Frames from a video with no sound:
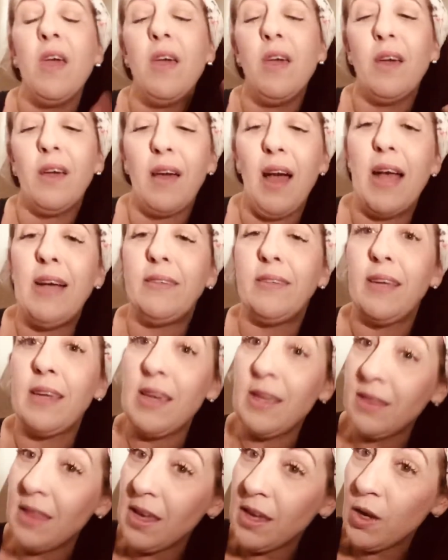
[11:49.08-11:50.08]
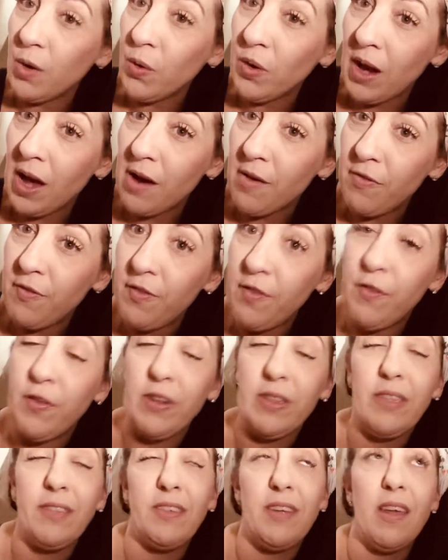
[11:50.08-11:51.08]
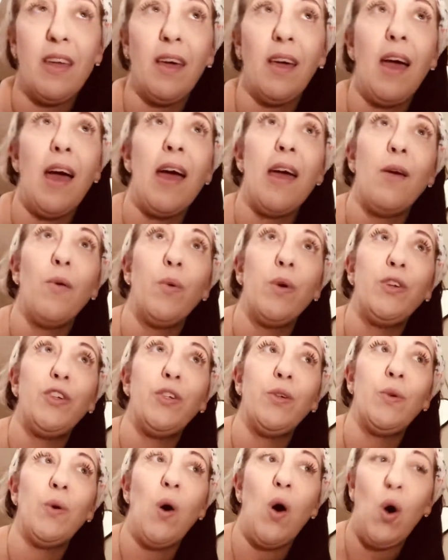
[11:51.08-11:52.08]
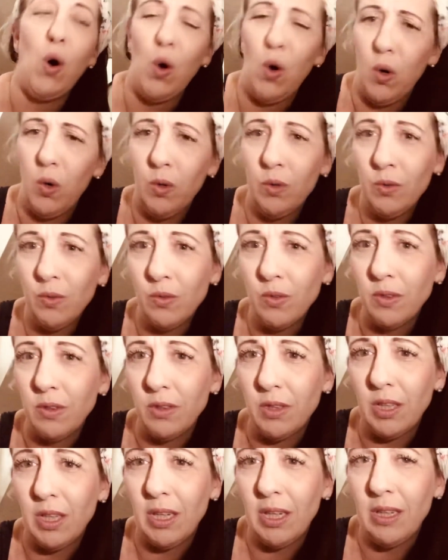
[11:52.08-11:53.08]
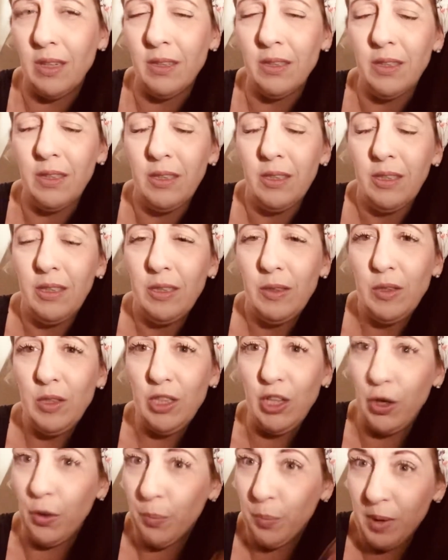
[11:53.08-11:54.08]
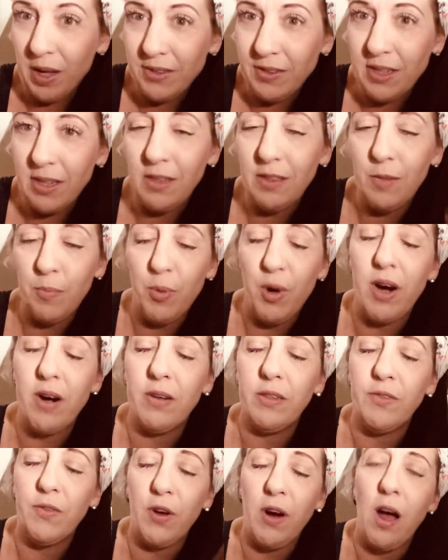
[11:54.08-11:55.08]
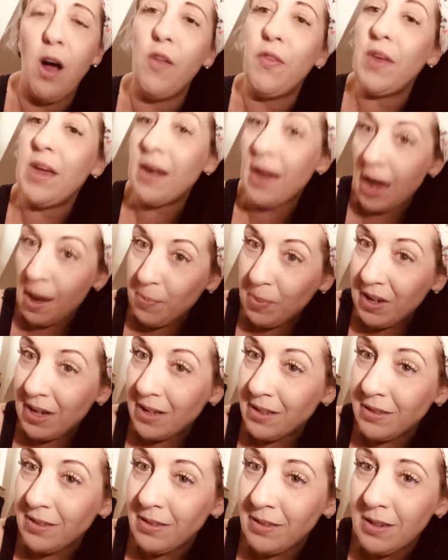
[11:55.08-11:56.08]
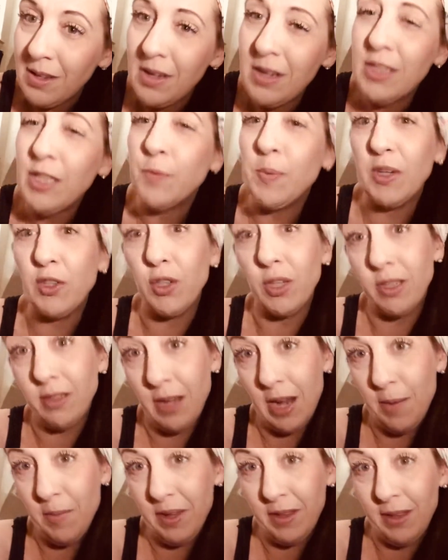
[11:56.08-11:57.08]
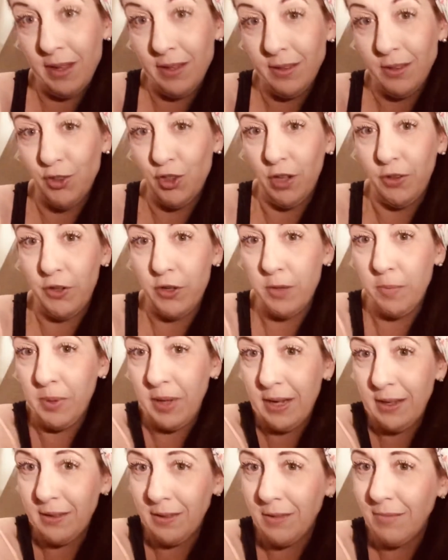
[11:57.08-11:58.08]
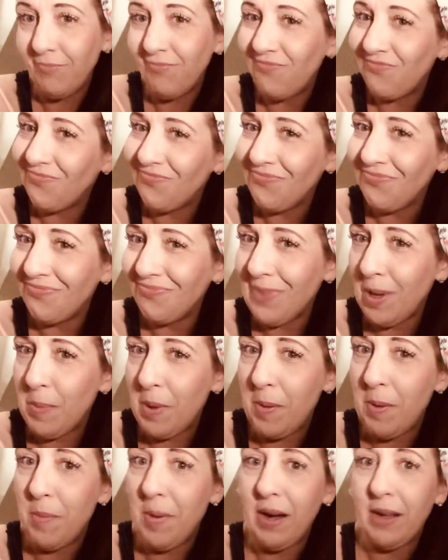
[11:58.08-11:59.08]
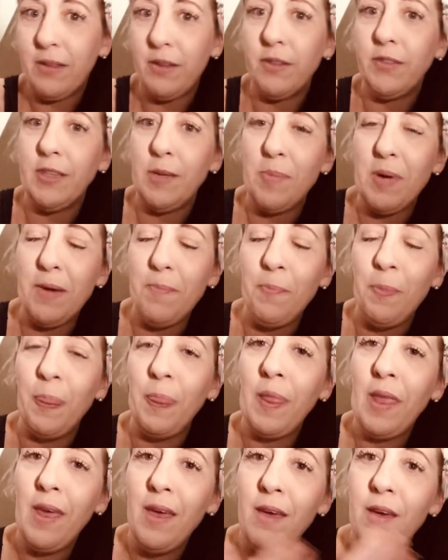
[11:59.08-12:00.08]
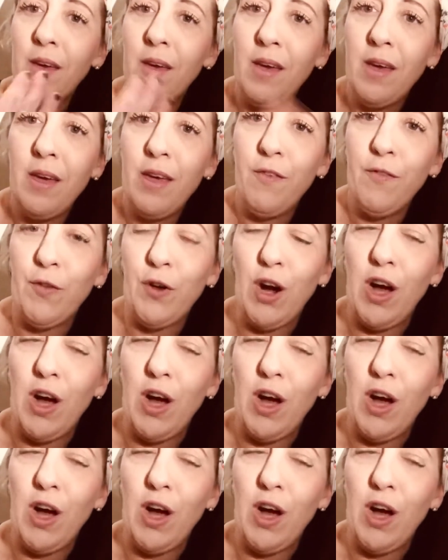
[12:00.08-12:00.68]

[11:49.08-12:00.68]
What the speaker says: guys, I can't thank you enough for listening. I wish you all the, you know, blessings and prayers for health and happiness, especially a time like this, shelter in place. My baby back there sleeping for